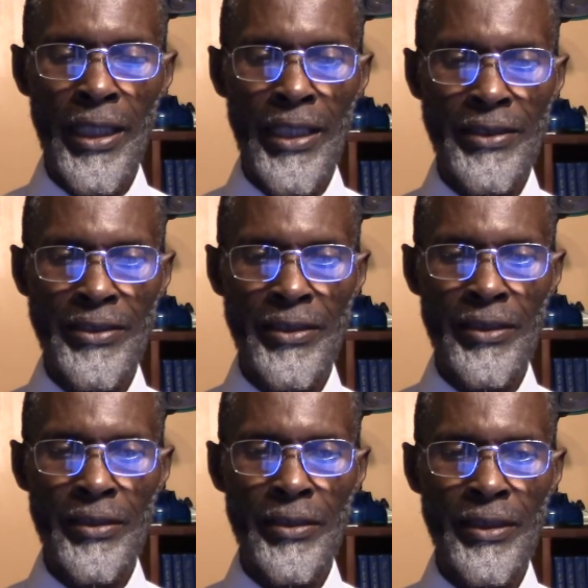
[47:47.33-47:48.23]
And
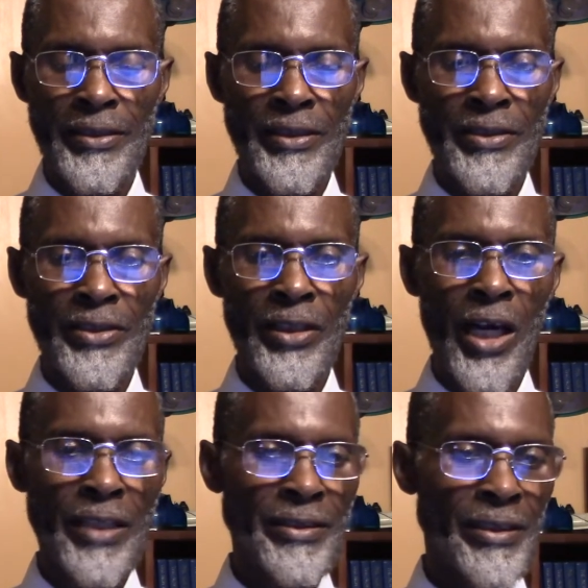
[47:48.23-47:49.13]
it is
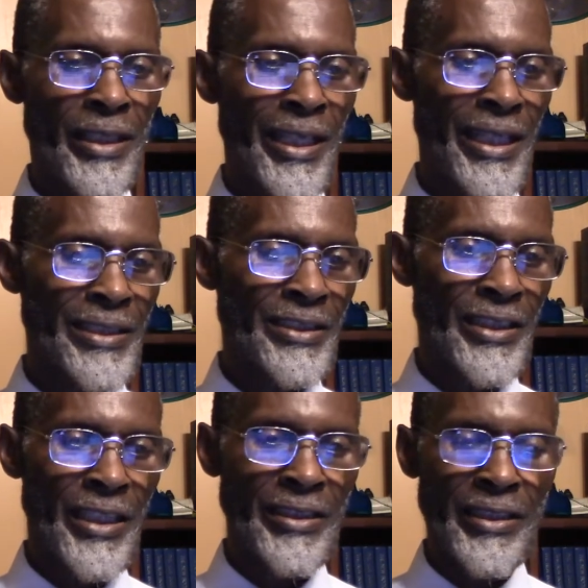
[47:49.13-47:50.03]
not
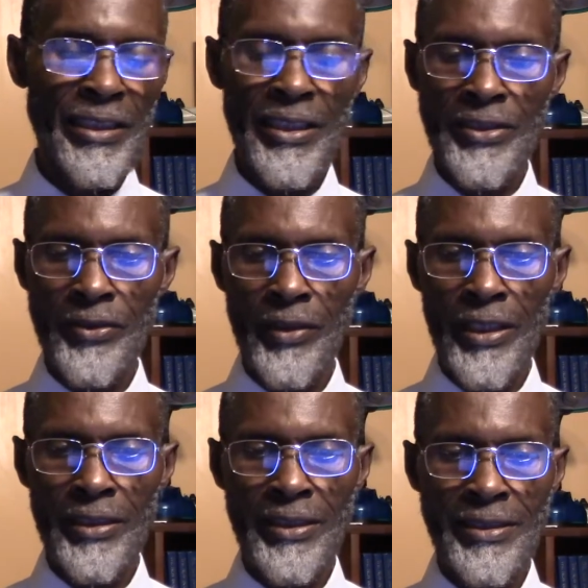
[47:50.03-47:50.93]
ancient
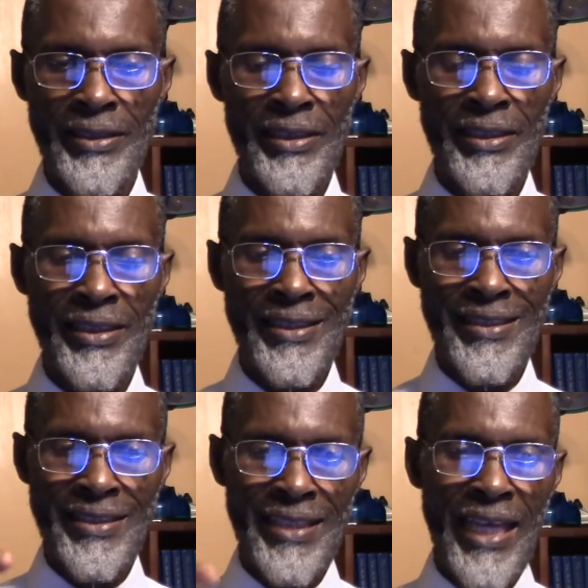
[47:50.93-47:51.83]
Israel, it's the
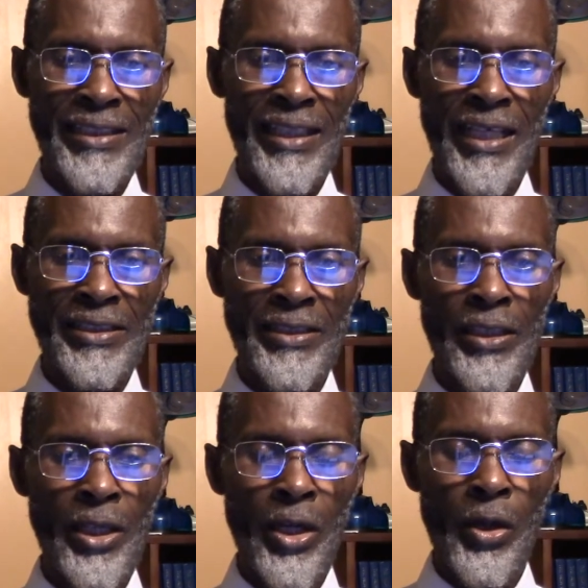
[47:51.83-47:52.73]
descendant
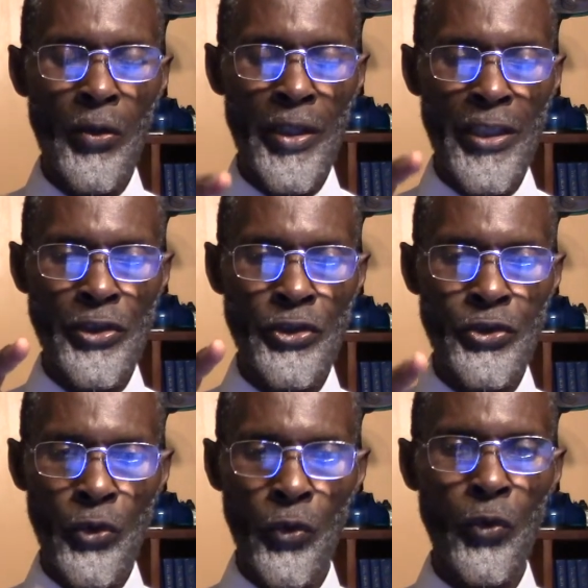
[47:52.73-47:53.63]
where
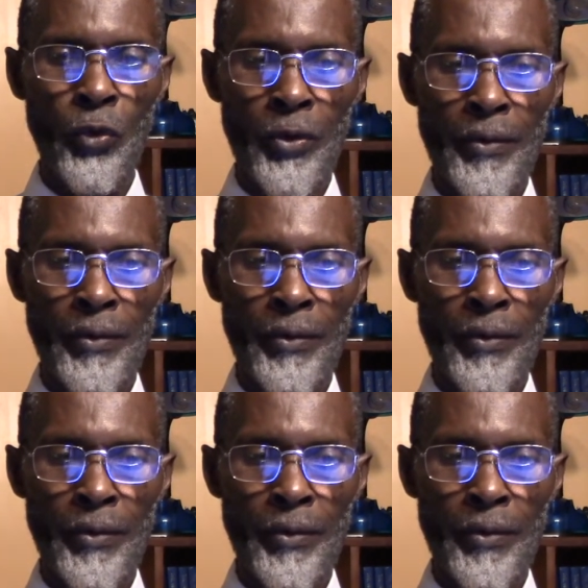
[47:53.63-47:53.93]
you,